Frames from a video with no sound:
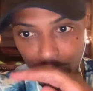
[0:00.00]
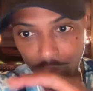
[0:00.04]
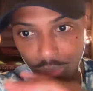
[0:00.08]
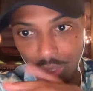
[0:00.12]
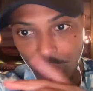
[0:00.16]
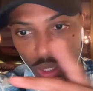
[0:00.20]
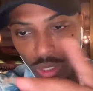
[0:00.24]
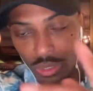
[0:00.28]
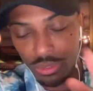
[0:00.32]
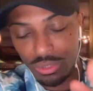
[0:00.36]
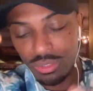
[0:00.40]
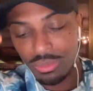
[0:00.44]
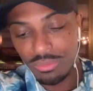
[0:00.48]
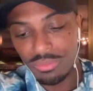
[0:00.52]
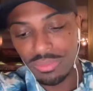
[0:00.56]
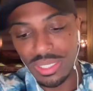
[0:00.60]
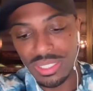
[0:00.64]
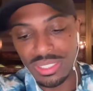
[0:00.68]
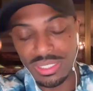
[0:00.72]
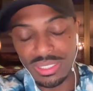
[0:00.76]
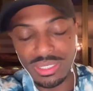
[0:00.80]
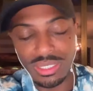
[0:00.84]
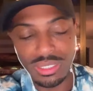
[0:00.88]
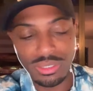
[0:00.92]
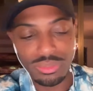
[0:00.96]
Also find
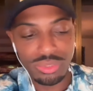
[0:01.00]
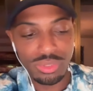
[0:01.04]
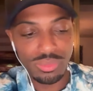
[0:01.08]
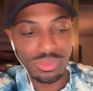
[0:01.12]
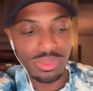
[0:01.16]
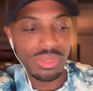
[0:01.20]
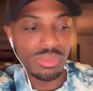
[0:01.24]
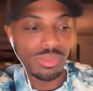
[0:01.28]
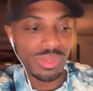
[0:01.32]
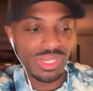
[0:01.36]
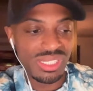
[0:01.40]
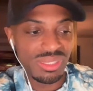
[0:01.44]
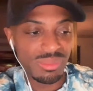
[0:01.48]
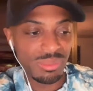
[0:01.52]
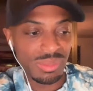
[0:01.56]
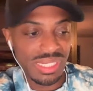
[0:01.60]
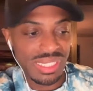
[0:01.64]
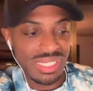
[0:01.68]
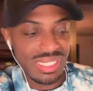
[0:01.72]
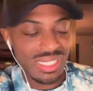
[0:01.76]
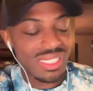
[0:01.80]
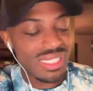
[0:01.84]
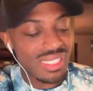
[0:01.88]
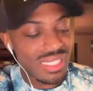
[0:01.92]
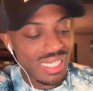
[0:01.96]
a country with a reasonably
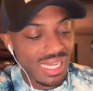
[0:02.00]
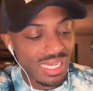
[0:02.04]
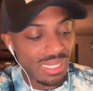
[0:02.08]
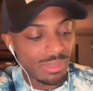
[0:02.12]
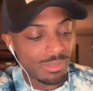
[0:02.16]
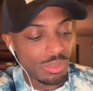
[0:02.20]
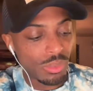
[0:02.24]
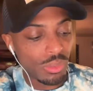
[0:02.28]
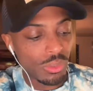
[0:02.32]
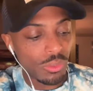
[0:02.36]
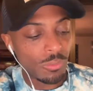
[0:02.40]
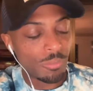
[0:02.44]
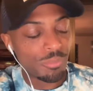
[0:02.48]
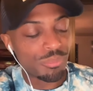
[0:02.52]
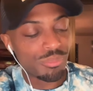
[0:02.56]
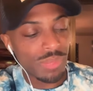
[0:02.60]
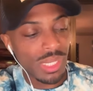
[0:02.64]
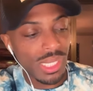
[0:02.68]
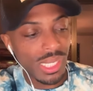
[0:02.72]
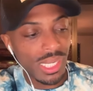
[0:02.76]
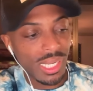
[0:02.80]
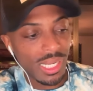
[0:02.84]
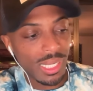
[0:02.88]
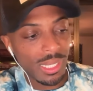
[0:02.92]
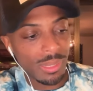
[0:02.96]
stable
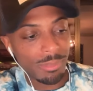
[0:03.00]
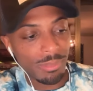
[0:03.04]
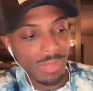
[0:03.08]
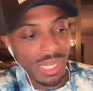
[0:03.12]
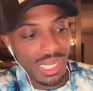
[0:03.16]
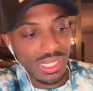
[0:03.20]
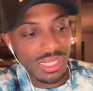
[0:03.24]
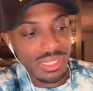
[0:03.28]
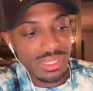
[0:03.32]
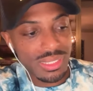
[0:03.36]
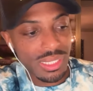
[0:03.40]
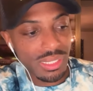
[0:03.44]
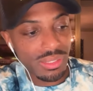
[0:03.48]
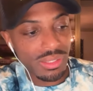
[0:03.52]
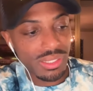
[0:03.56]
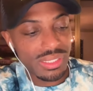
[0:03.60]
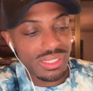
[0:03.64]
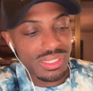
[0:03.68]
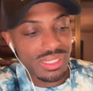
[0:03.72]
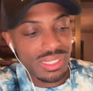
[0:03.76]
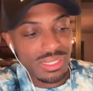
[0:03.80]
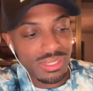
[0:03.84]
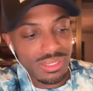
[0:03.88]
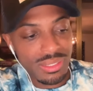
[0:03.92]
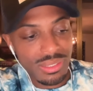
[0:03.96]
monetary
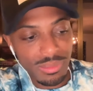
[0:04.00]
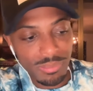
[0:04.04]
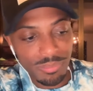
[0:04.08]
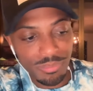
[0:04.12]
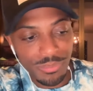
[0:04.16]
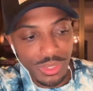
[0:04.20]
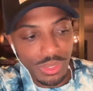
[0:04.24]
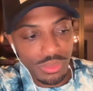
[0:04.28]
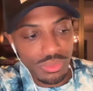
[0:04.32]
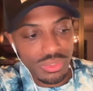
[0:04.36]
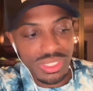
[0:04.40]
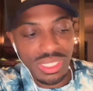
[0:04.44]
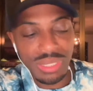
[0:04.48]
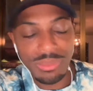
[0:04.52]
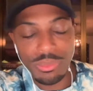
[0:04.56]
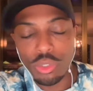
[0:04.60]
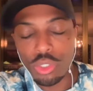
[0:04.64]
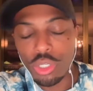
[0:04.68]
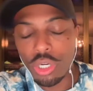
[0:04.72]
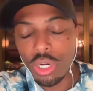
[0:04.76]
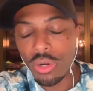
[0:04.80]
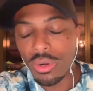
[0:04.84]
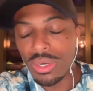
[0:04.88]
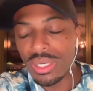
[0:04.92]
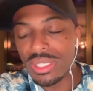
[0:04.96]
system, stable
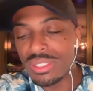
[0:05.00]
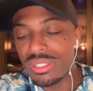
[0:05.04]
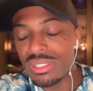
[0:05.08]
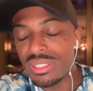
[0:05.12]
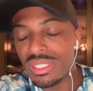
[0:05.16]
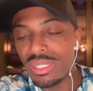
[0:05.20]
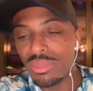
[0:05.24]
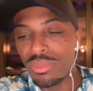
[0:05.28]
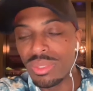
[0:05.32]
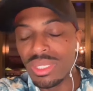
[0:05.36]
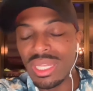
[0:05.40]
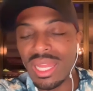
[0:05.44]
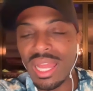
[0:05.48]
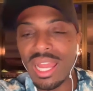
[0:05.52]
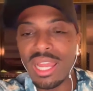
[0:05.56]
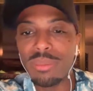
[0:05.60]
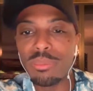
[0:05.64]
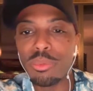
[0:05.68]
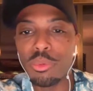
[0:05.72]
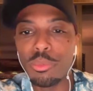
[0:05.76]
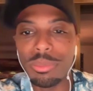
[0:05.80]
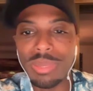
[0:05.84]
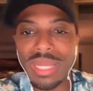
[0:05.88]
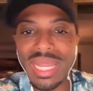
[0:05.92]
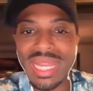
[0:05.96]
currency,
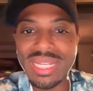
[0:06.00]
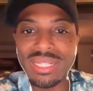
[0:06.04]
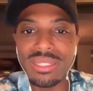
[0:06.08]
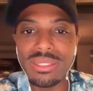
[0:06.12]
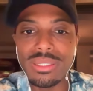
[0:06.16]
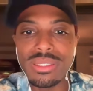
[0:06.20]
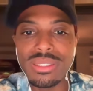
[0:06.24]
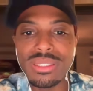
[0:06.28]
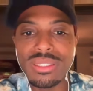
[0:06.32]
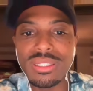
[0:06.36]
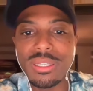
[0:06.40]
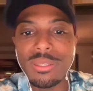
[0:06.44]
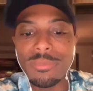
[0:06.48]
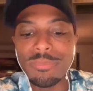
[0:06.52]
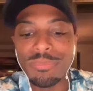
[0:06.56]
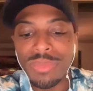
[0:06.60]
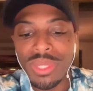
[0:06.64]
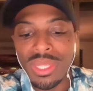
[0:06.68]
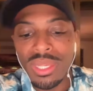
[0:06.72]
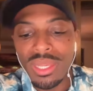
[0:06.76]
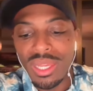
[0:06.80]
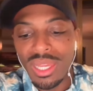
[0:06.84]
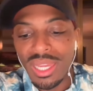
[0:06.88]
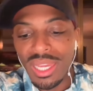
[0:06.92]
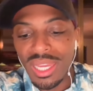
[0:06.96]
reliable banks.
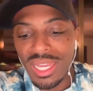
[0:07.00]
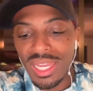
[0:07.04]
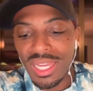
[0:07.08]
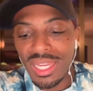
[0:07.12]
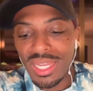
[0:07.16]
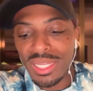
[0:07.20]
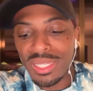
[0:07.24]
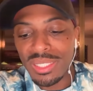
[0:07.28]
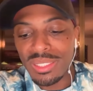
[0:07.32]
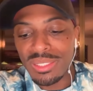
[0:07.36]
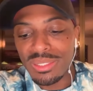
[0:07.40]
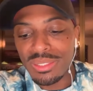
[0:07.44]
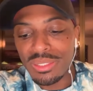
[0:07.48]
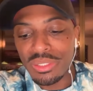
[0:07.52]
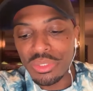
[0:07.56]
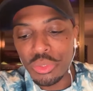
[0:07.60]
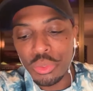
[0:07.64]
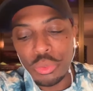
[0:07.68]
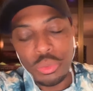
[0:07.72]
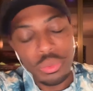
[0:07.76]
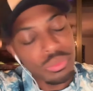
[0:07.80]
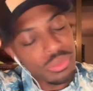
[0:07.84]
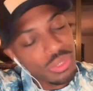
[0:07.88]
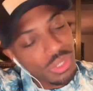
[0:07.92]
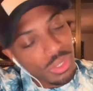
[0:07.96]
And,
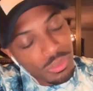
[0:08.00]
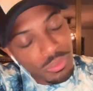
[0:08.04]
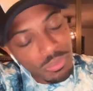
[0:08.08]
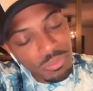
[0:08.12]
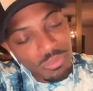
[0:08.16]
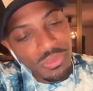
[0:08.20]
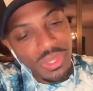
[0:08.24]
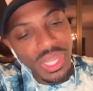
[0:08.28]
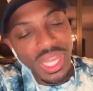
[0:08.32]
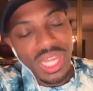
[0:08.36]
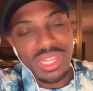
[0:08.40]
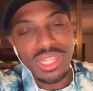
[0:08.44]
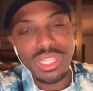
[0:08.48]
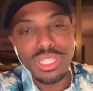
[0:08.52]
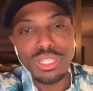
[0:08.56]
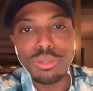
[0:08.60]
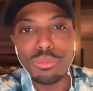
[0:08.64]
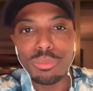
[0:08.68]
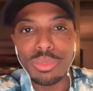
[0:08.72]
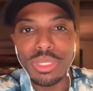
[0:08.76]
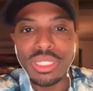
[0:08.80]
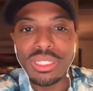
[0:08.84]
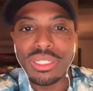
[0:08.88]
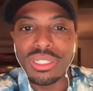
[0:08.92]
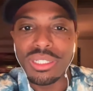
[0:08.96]
I think you'll
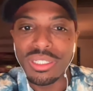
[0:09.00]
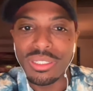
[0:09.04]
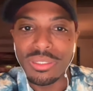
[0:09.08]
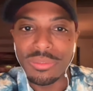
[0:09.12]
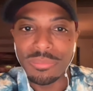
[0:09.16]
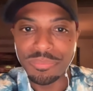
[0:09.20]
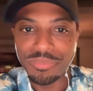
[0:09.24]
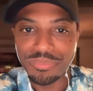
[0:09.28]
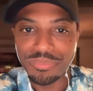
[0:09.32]
be good.